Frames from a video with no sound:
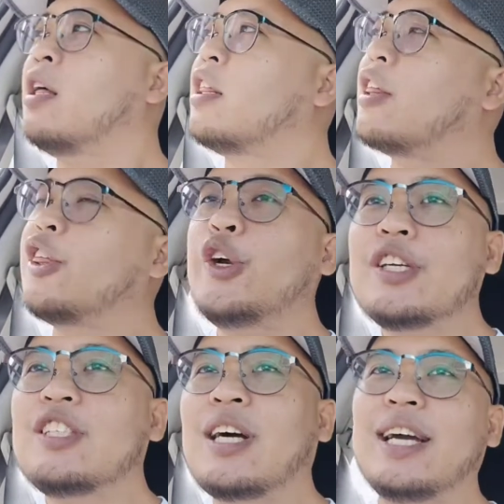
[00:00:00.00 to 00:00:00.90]
The
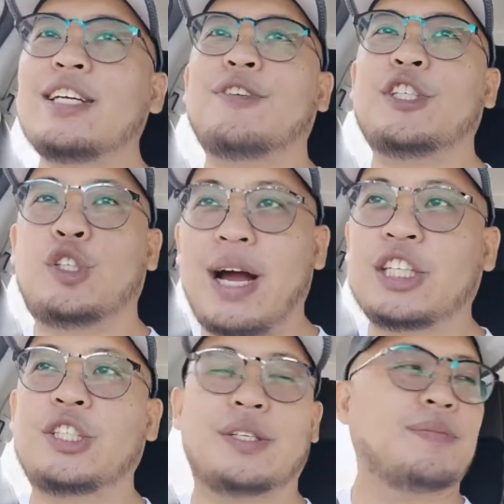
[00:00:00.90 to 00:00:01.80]
third kind of
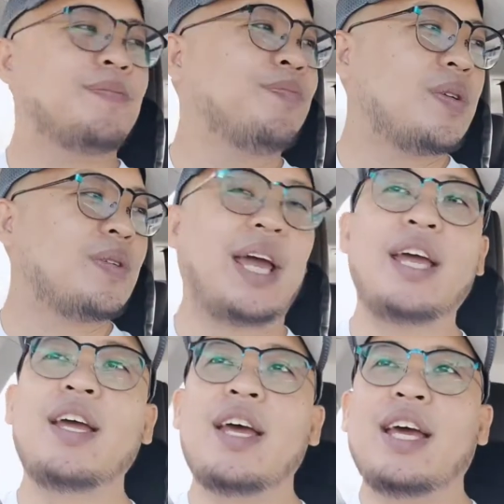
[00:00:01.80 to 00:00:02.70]
attraction,
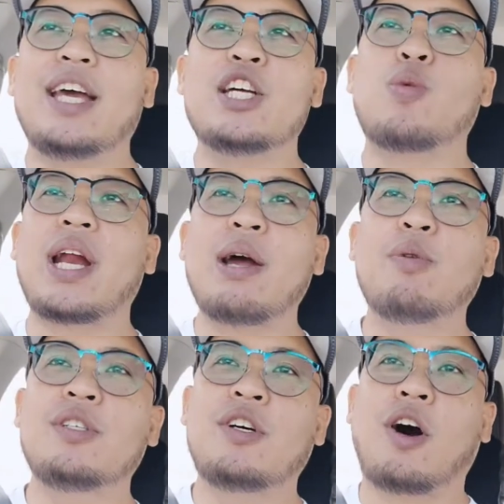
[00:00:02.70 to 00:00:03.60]
okay, is what I
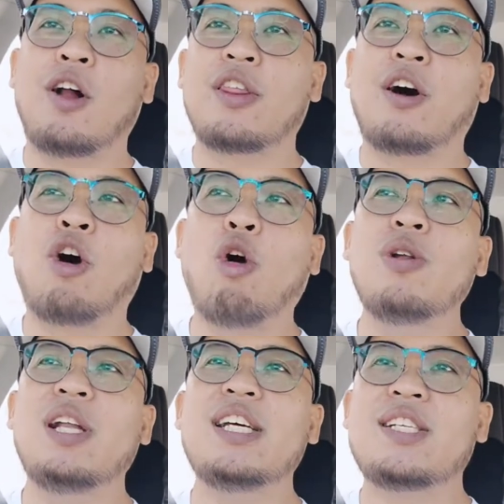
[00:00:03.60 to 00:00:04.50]
would call the
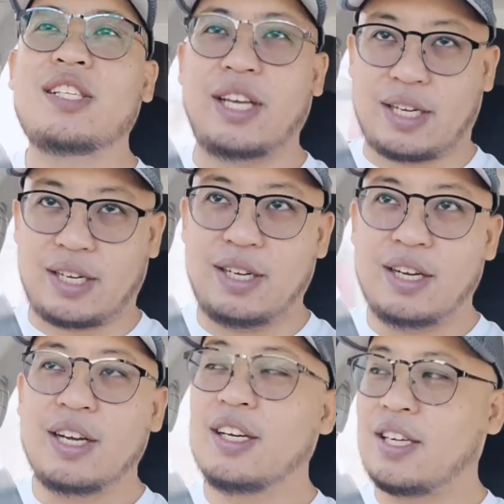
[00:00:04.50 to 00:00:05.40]
holistic
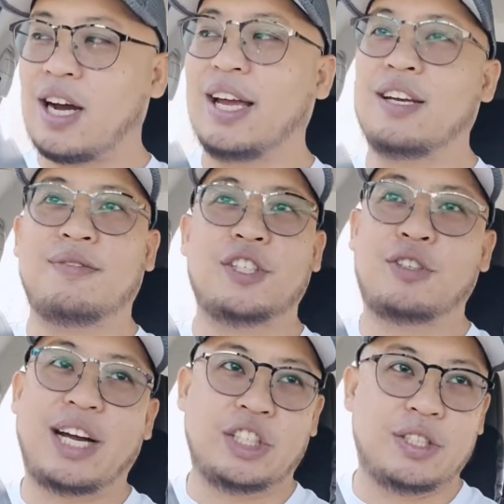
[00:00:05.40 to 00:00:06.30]
kind of
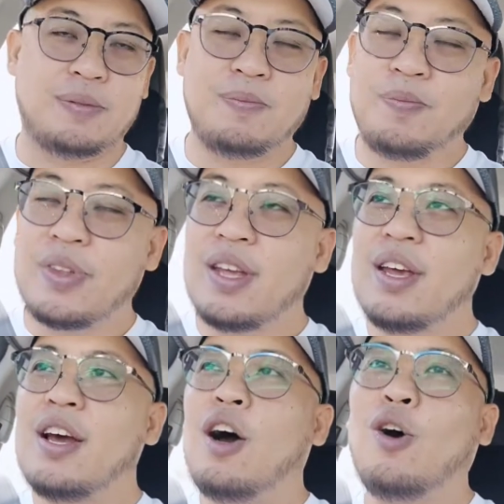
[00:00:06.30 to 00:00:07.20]
attraction.
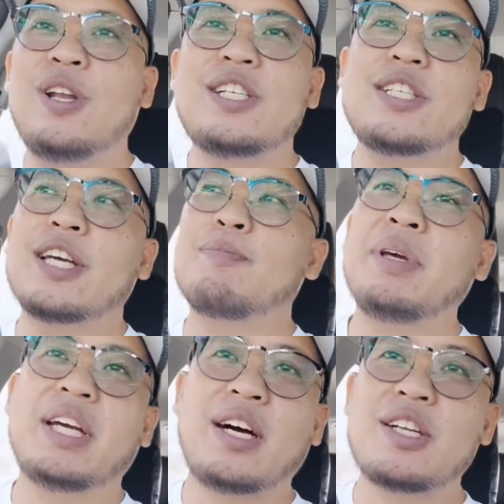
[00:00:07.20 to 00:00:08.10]
Holistic
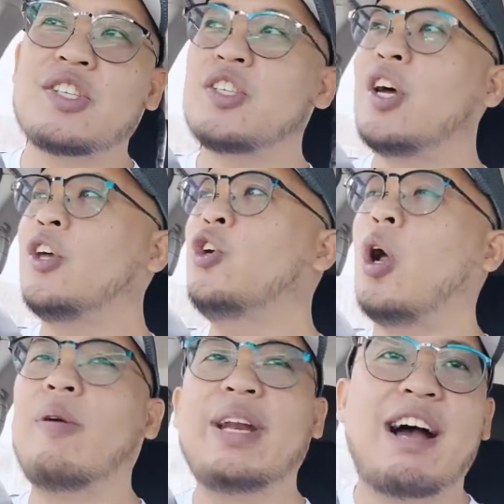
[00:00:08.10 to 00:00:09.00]
because you
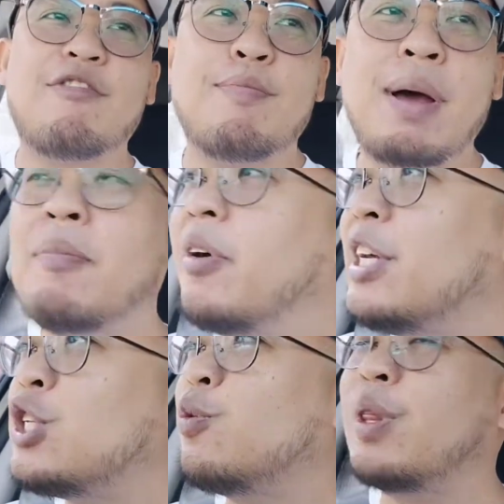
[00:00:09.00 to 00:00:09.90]
already have
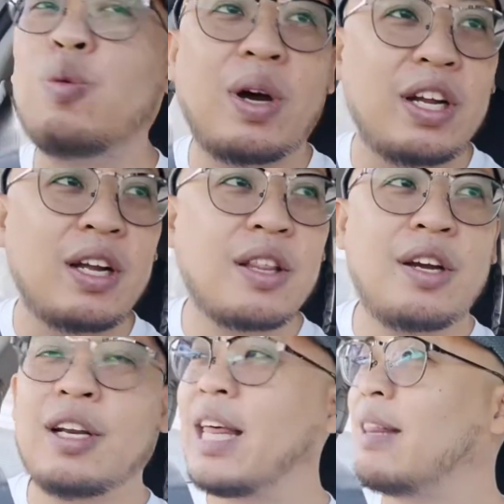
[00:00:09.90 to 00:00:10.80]
memories with one
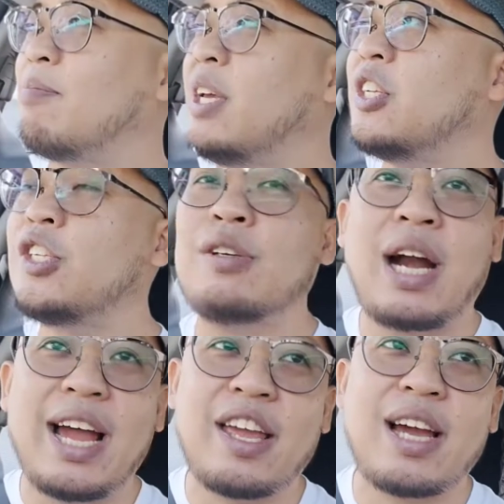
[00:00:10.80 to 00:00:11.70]
another. That means you're
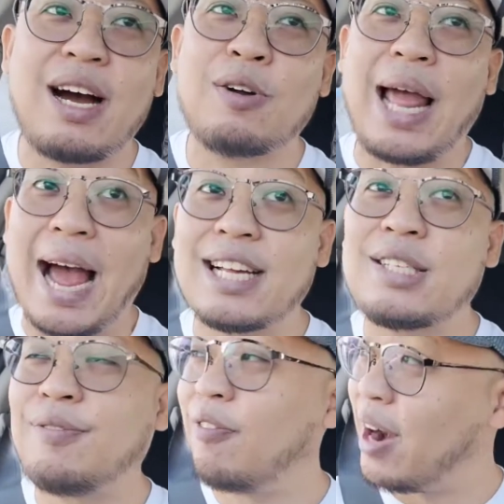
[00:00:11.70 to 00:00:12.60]
hanging out
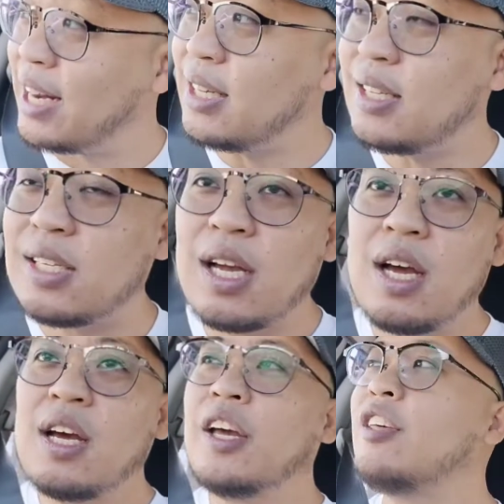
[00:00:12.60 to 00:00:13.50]
as friends.
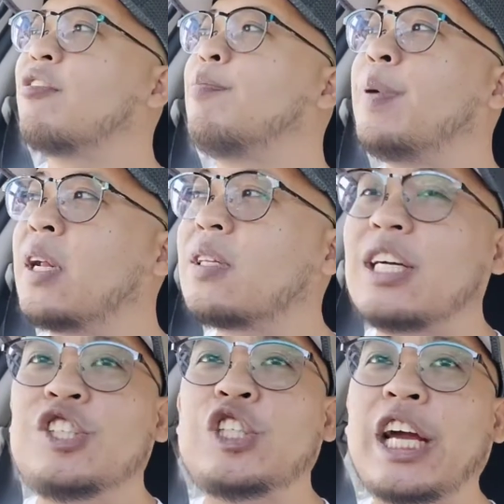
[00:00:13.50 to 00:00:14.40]
You've built a
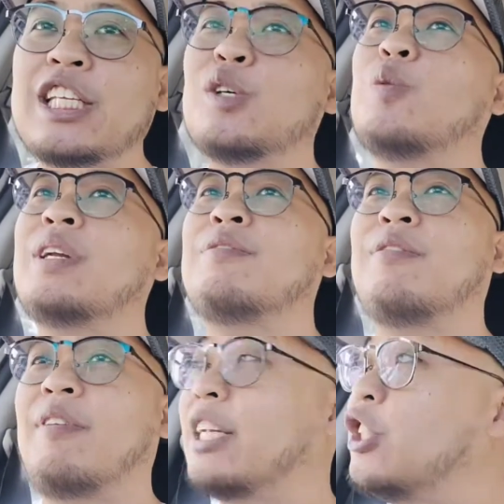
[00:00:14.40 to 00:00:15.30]
genuine
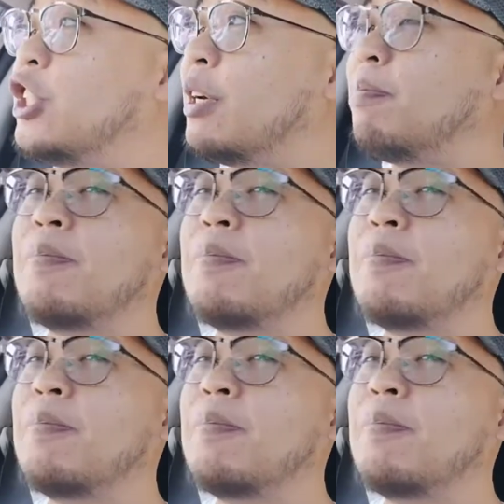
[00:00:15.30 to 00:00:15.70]
friendship,